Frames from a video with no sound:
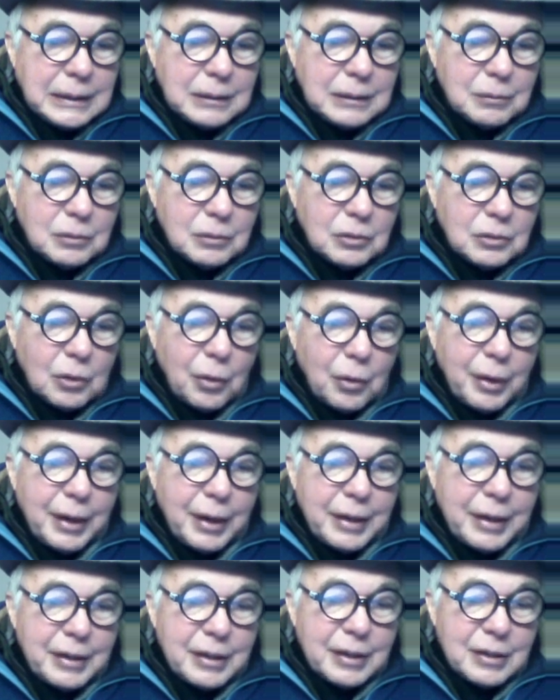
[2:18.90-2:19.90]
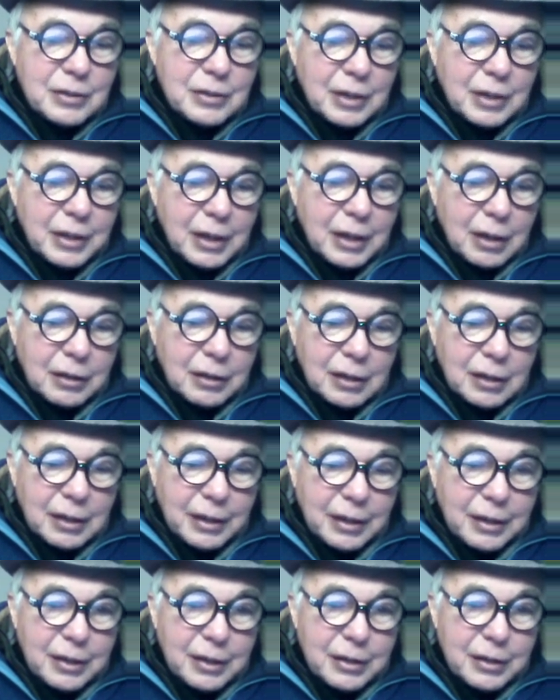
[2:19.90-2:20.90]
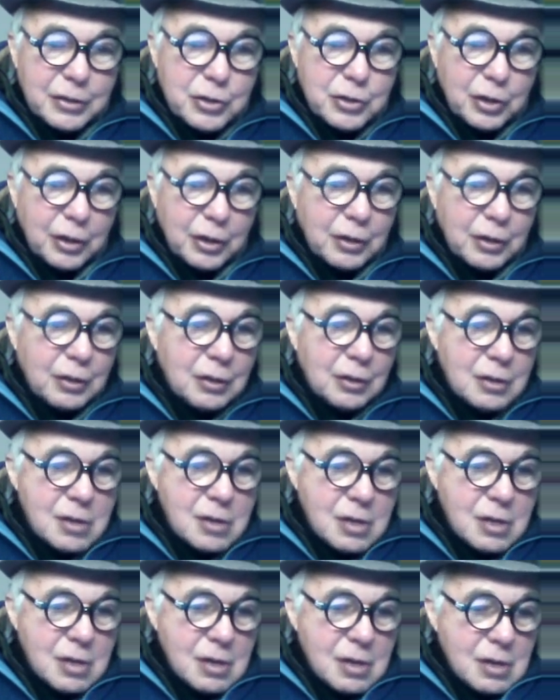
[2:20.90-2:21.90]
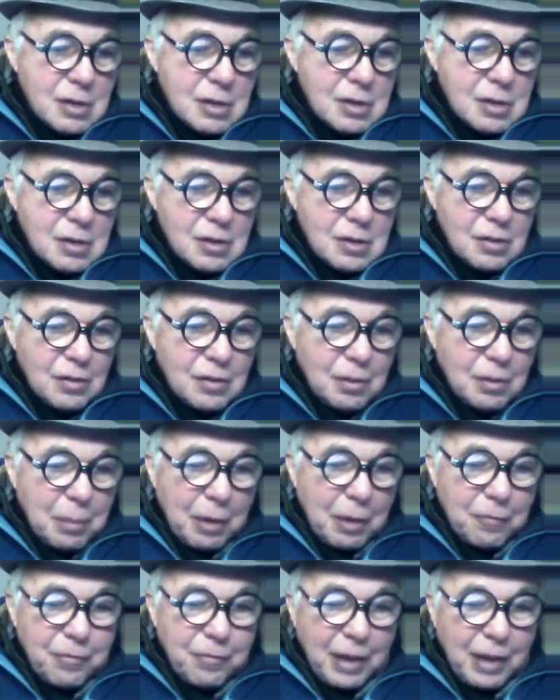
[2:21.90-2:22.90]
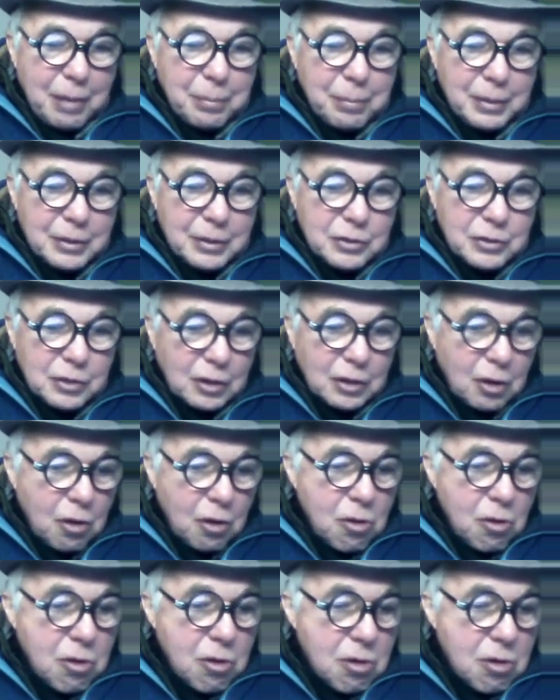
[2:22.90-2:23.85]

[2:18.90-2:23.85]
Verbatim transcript: so what I did is I calculated a chart about five minutes ago.